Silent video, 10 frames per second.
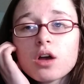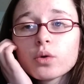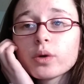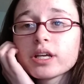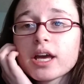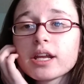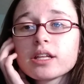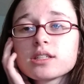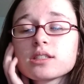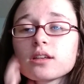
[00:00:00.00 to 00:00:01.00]
quick
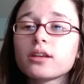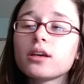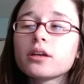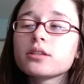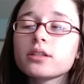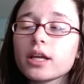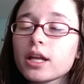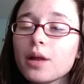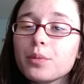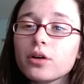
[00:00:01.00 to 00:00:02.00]
edits and get
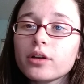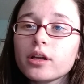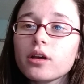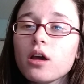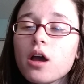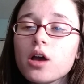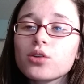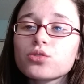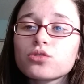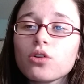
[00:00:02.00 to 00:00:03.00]
it uploaded
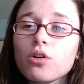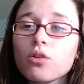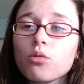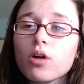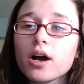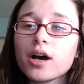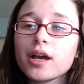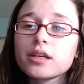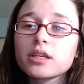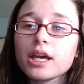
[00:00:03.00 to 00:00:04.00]
so
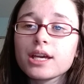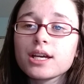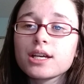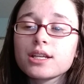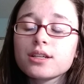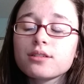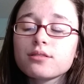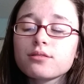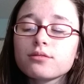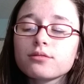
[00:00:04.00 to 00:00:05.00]
I
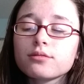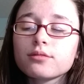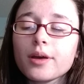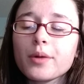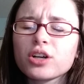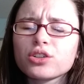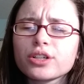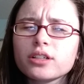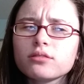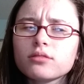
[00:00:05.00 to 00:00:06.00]
can... I'm hungry.